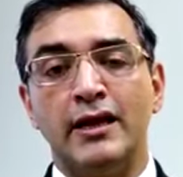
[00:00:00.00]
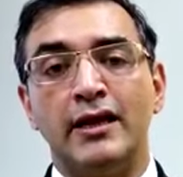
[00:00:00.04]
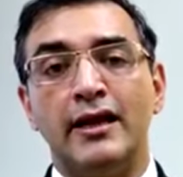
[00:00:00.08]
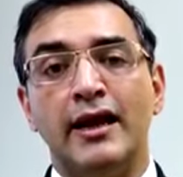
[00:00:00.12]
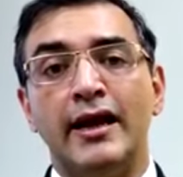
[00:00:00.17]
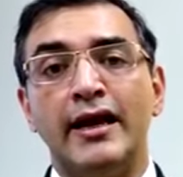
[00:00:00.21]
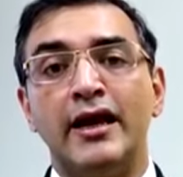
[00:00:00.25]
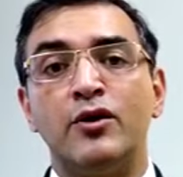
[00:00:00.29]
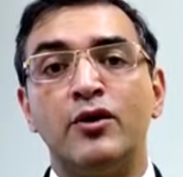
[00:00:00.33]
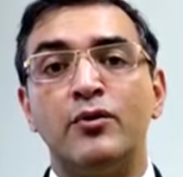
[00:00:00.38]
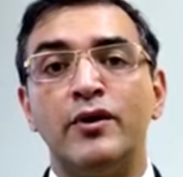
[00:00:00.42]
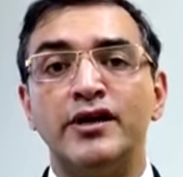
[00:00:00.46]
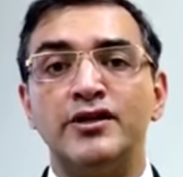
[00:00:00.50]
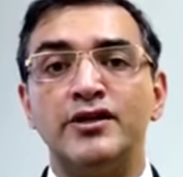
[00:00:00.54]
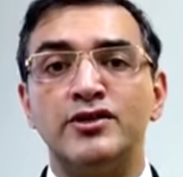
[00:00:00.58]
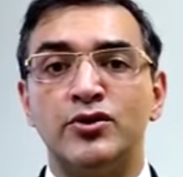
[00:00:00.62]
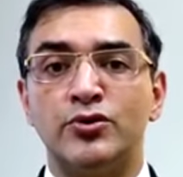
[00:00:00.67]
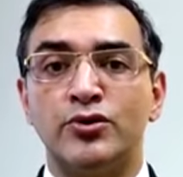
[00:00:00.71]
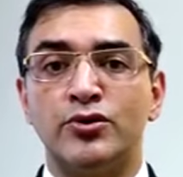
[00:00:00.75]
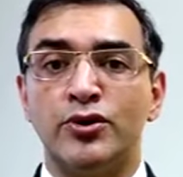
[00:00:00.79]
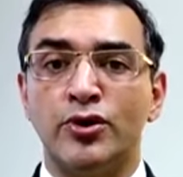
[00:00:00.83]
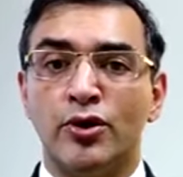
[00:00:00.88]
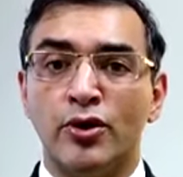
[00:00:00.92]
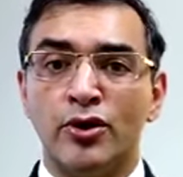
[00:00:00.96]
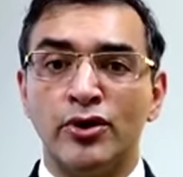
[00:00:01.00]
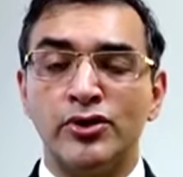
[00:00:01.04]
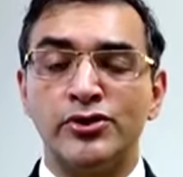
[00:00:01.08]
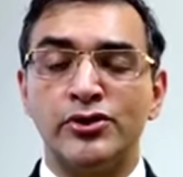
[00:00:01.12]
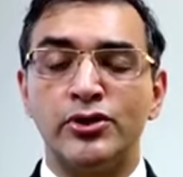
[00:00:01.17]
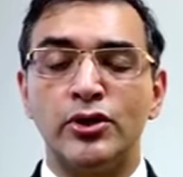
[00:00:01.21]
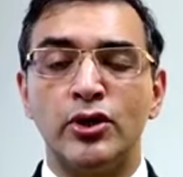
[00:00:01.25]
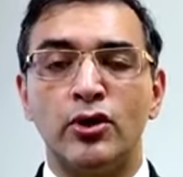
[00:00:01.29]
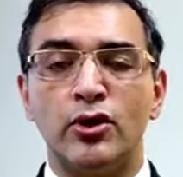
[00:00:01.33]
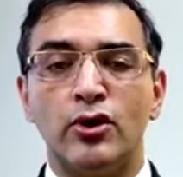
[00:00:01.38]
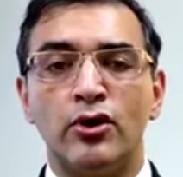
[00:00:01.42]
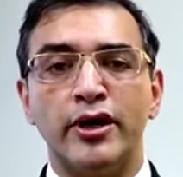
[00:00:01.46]
Likewise, you could
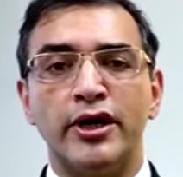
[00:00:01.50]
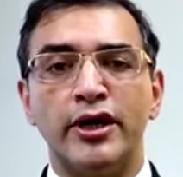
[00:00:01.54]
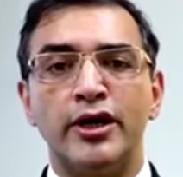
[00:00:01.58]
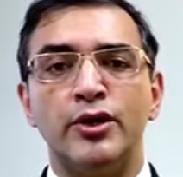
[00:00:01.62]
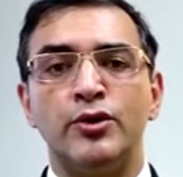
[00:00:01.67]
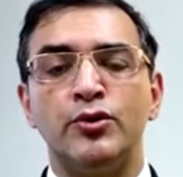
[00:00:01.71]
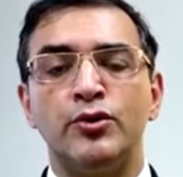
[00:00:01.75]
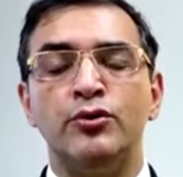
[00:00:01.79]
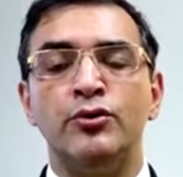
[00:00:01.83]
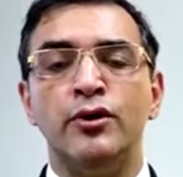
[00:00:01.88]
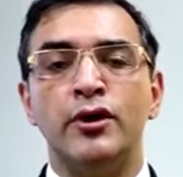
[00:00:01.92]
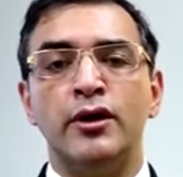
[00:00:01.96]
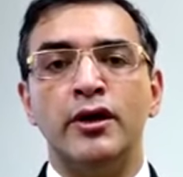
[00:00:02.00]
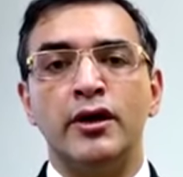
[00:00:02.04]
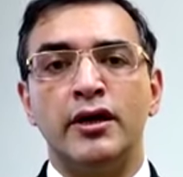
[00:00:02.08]
also log into